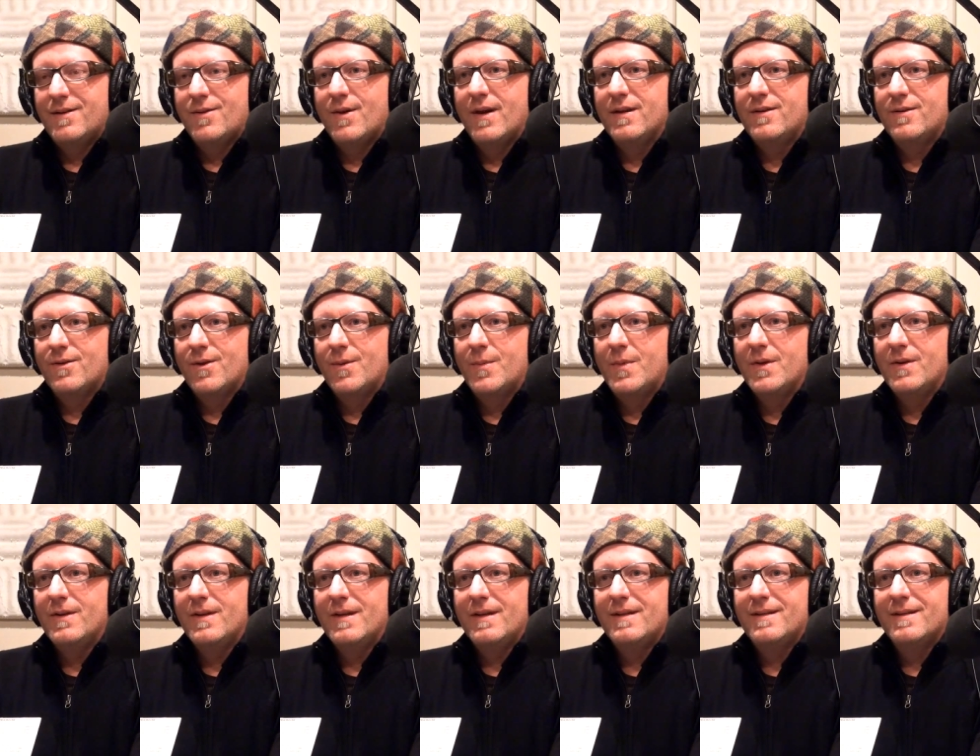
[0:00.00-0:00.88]
Chrysler
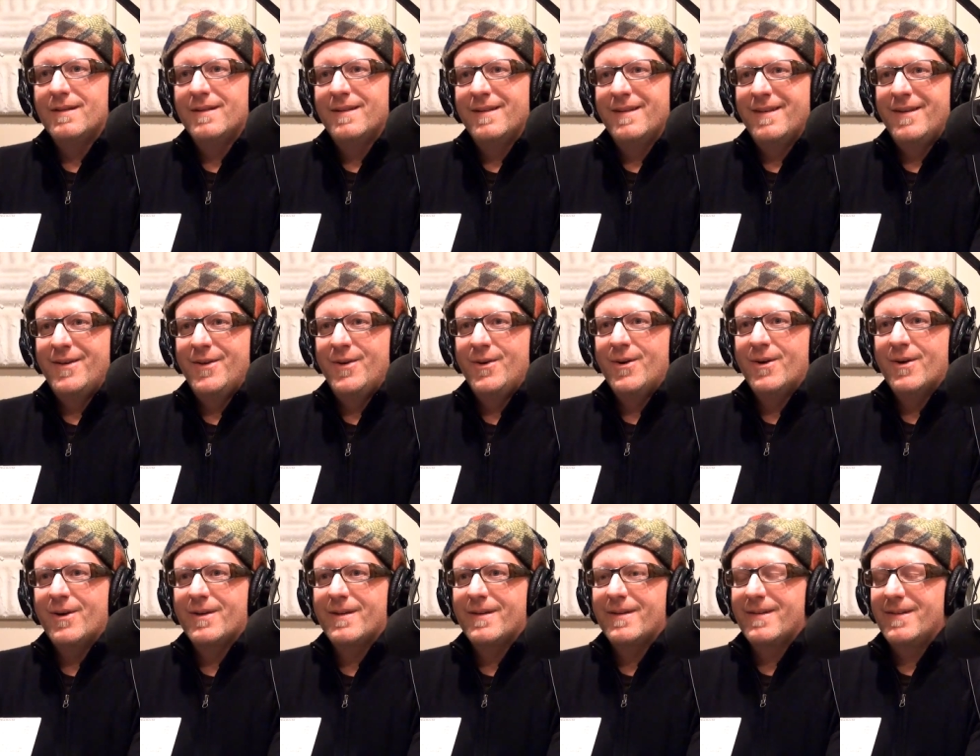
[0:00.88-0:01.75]
Building, New
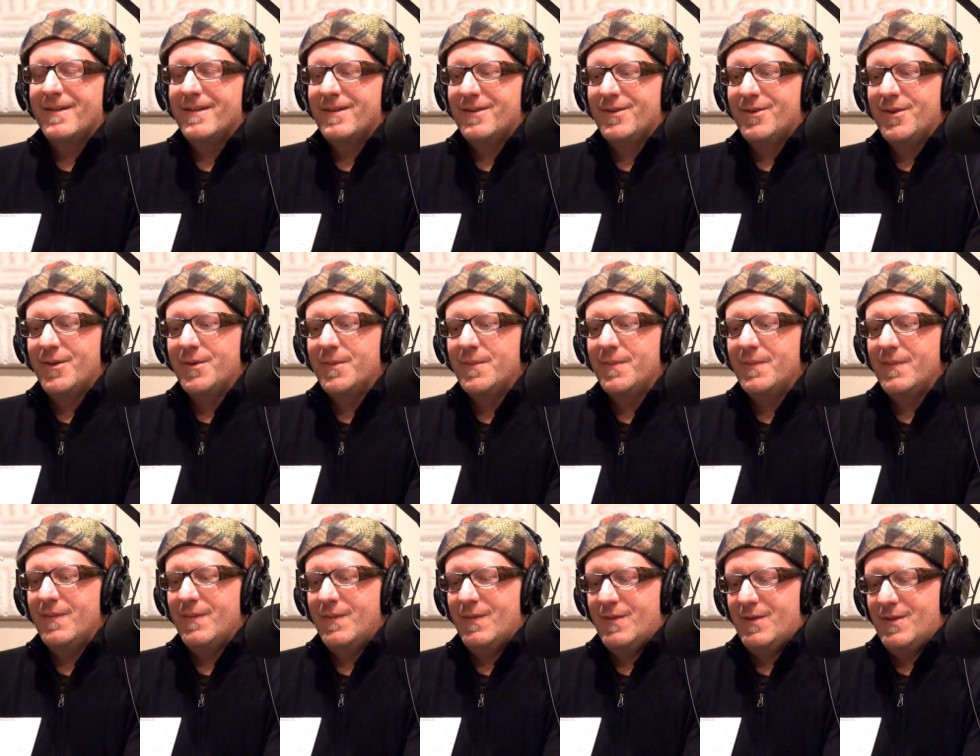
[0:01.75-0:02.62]
York. So,
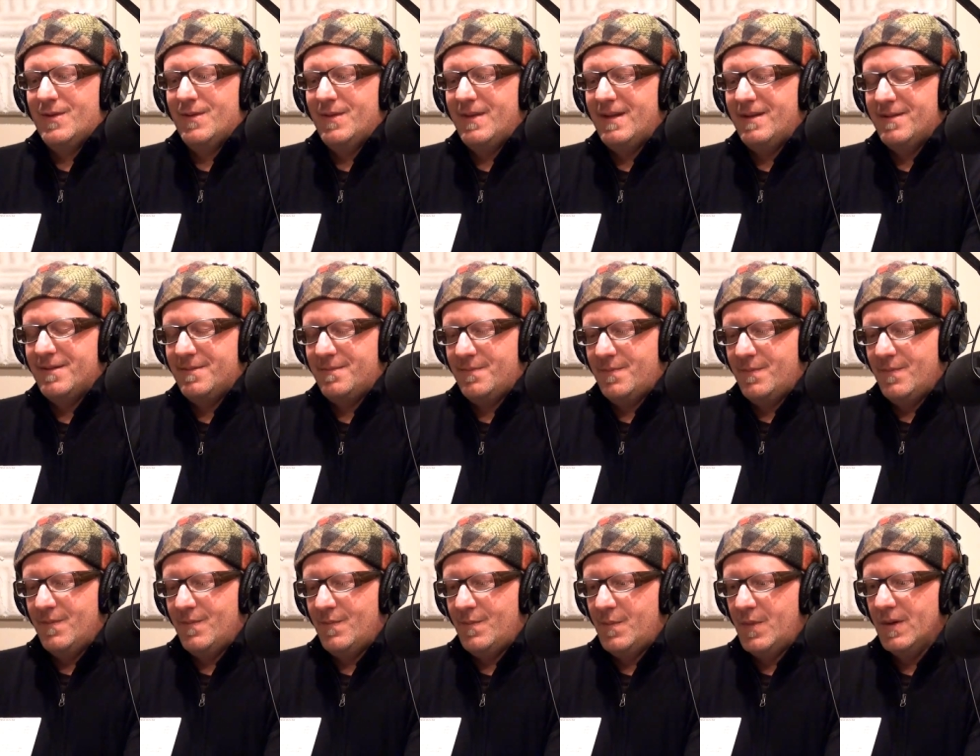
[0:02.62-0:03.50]
so these
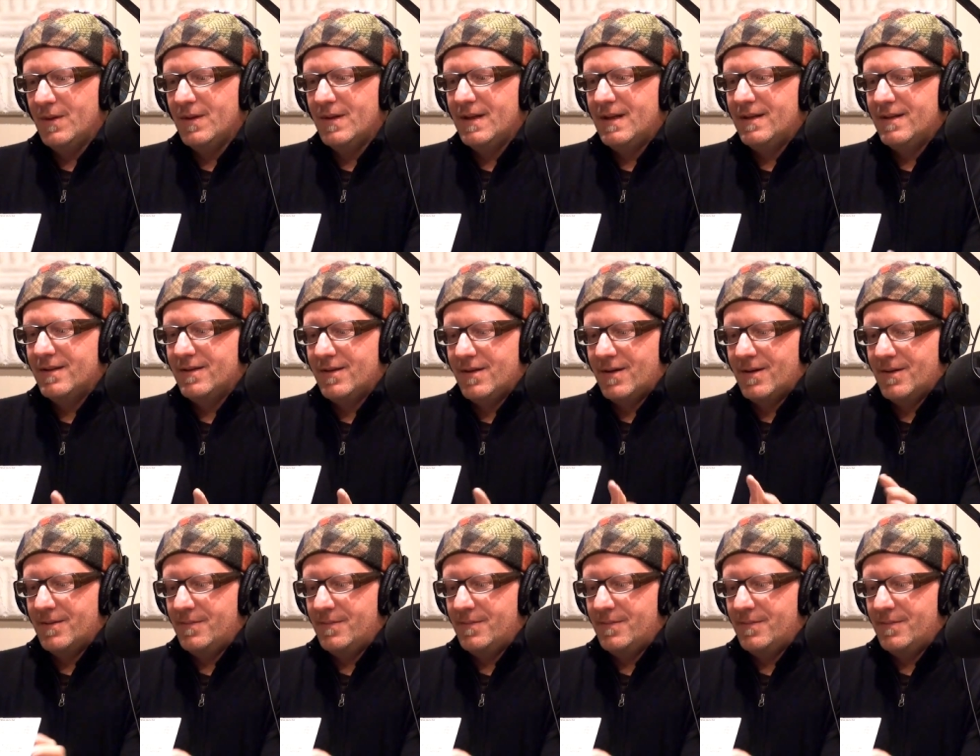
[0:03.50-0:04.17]
buildings